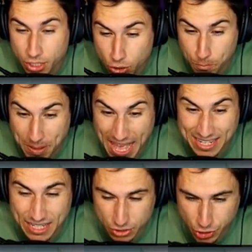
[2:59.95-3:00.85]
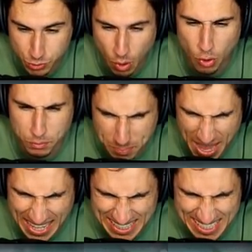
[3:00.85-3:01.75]
new pet and two old
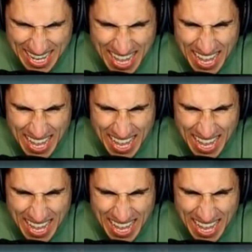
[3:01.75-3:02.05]
pets.